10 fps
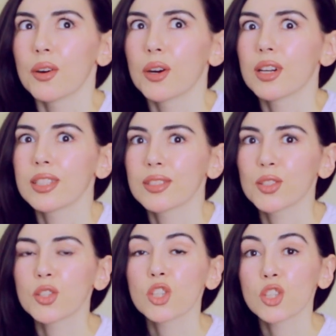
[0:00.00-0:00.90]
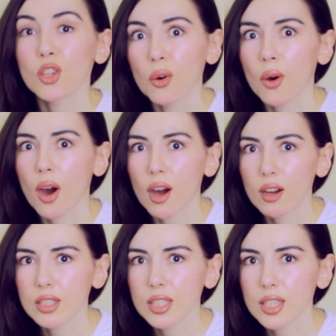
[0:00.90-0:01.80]
Oh, it's so
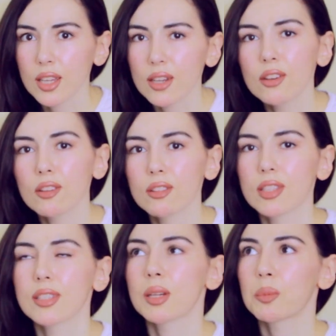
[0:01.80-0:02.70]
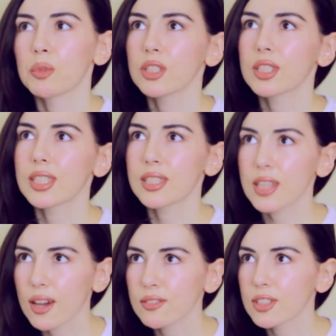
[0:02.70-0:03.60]
hot in here. The summer is
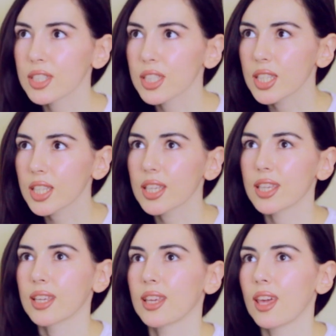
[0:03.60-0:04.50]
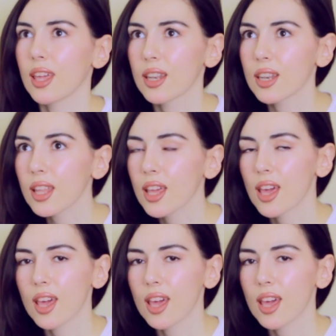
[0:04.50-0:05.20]
definitely kicking in.